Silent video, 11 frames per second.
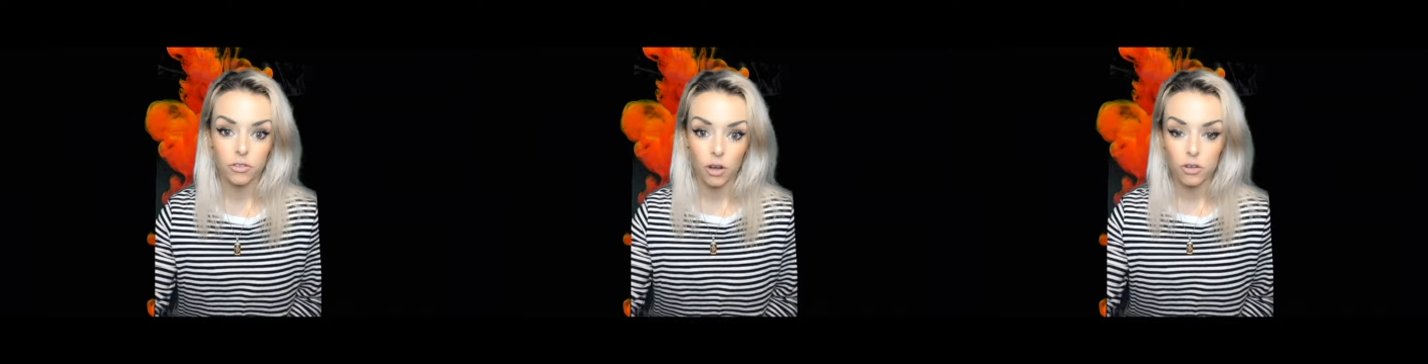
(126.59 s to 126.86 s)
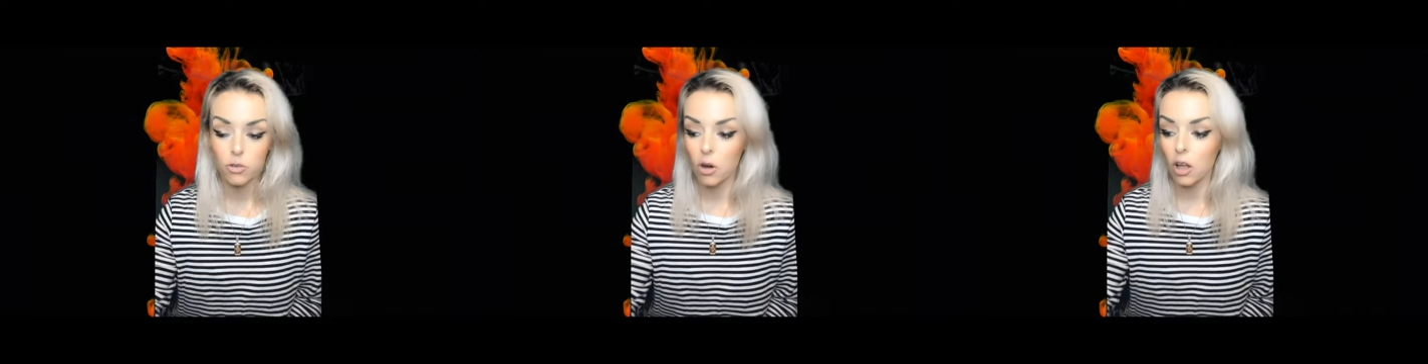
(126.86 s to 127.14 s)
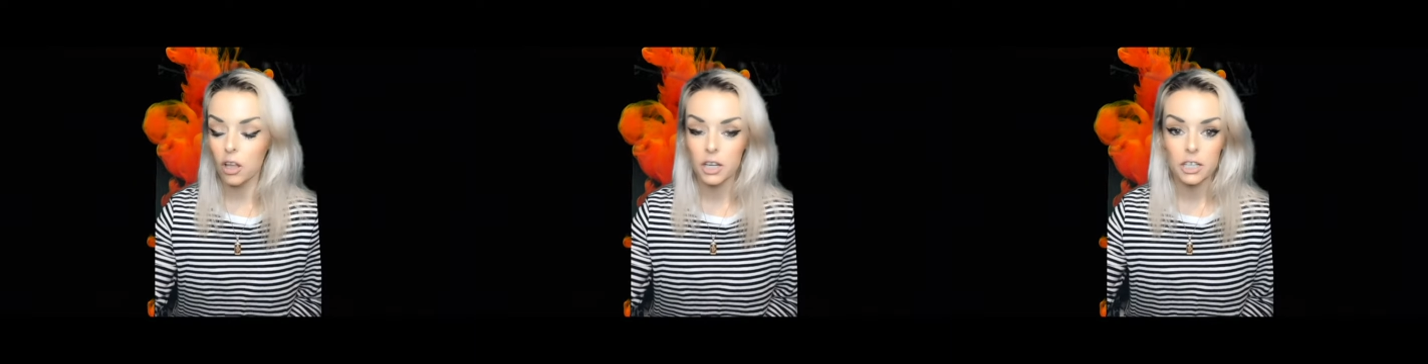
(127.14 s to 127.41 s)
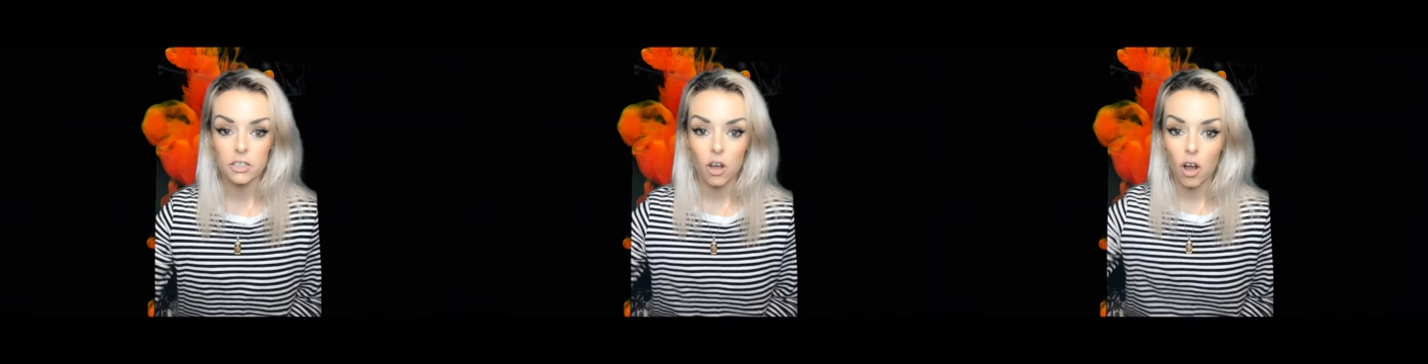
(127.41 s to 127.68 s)
those
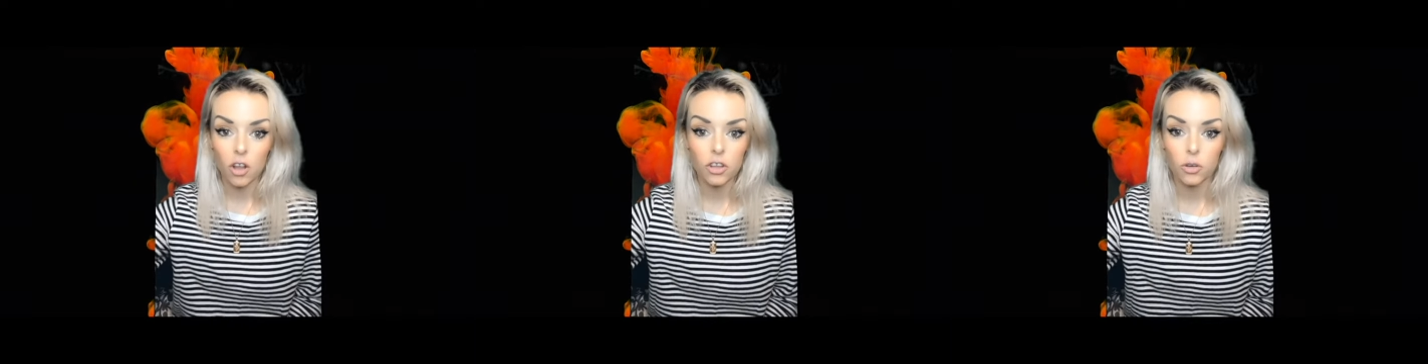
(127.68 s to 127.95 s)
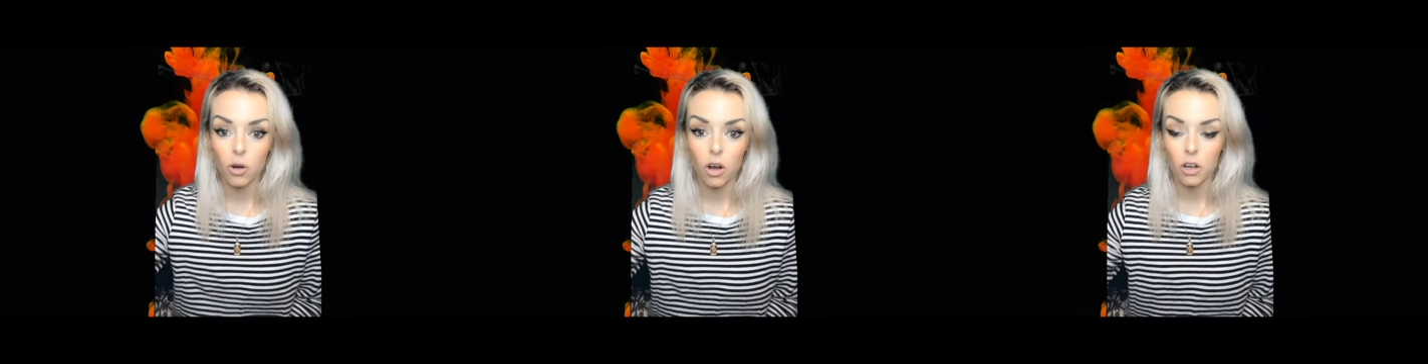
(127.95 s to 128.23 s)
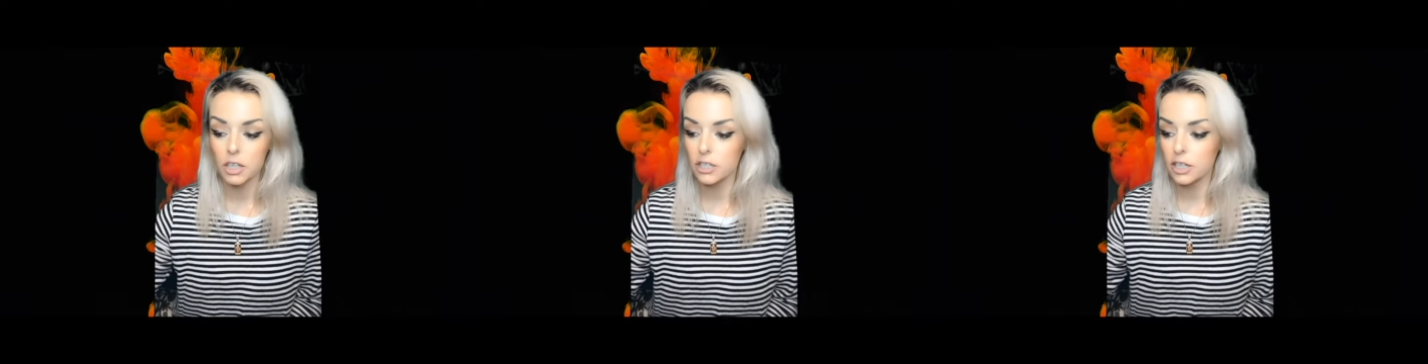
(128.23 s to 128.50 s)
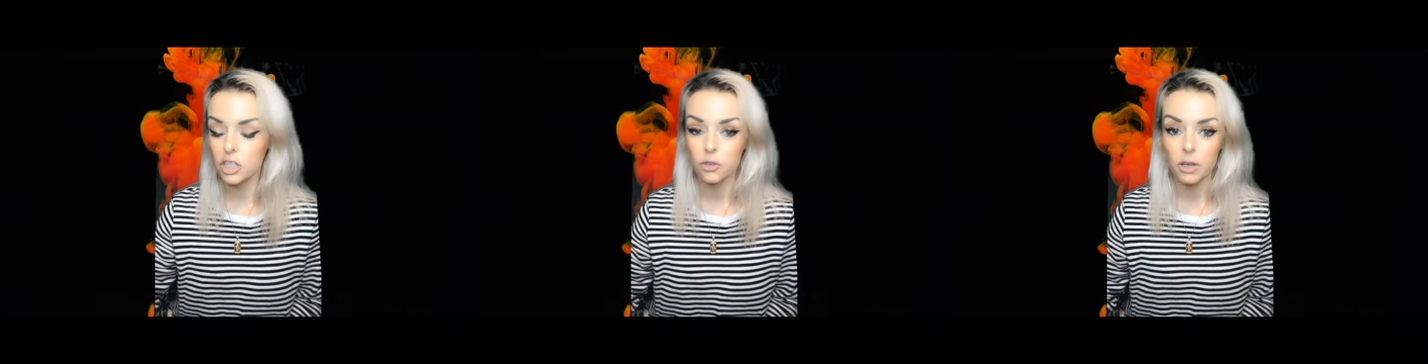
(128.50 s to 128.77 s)
qualities, all the qualities
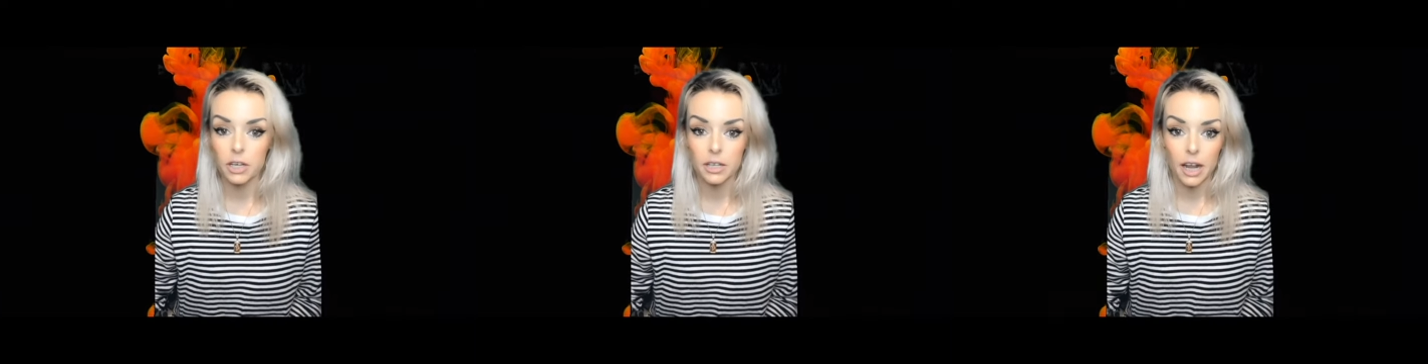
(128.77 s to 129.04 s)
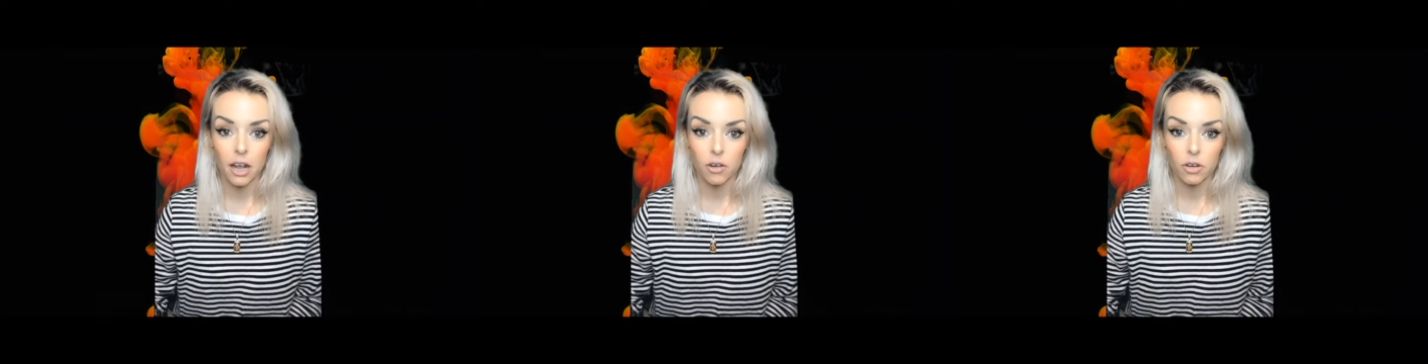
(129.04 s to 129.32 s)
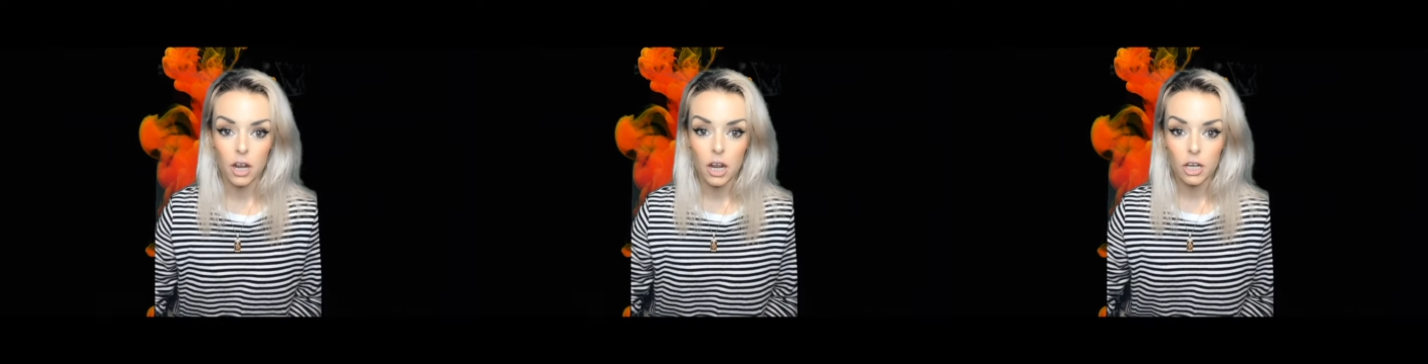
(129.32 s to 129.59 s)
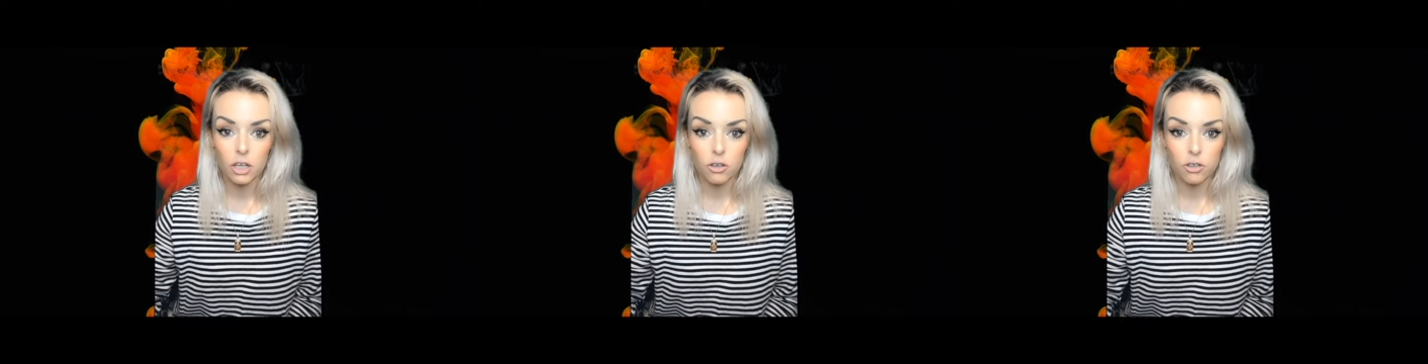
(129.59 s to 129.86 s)
that you've written down,
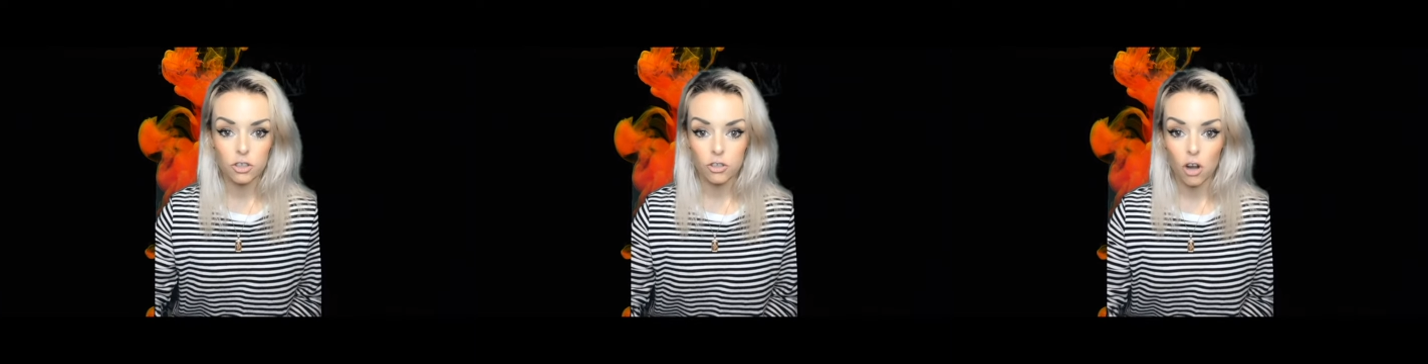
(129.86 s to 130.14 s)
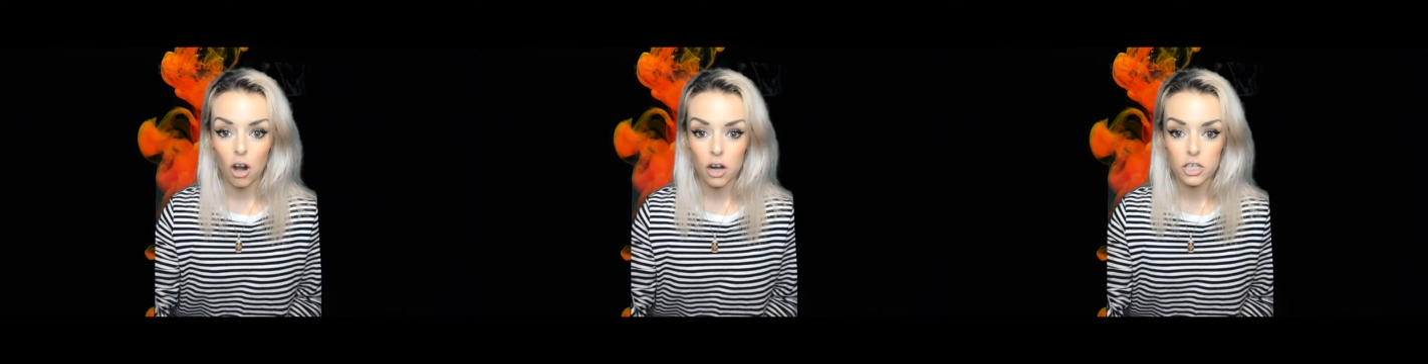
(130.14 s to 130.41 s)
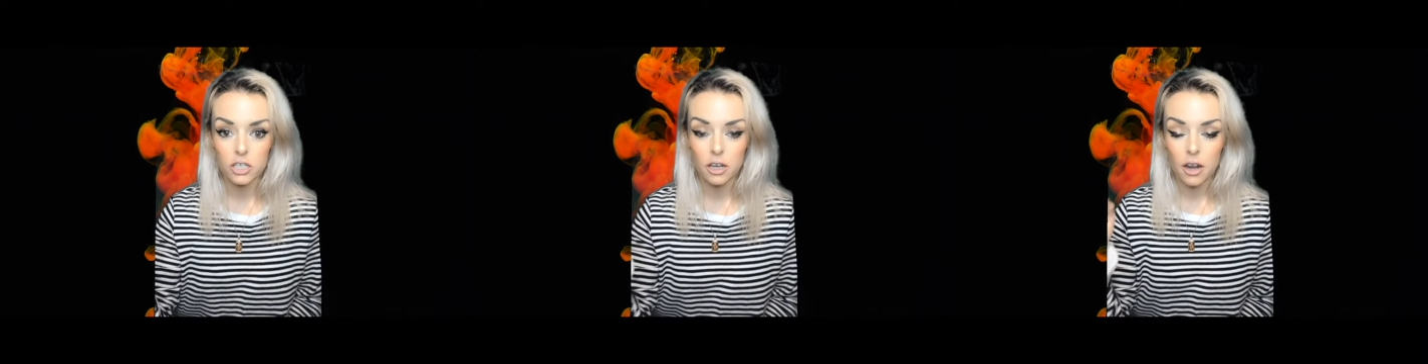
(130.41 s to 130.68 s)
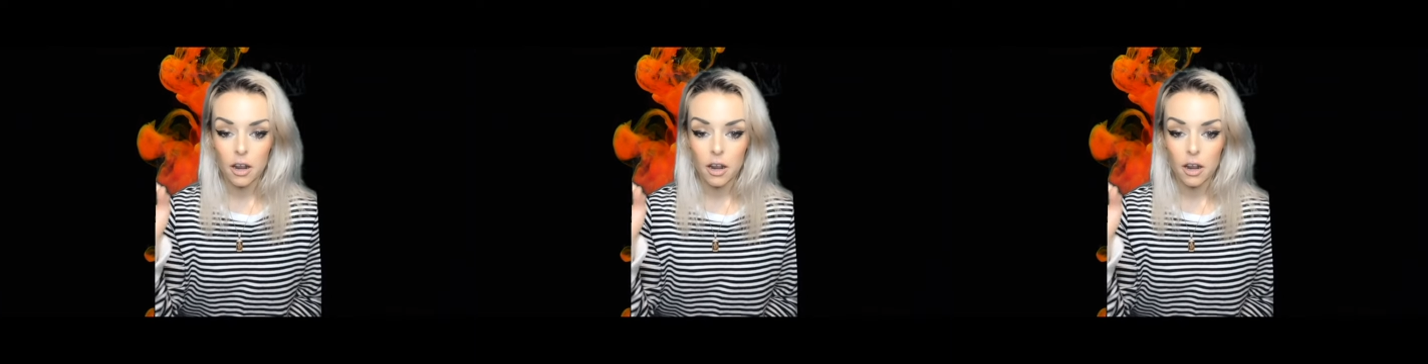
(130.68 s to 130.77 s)
you start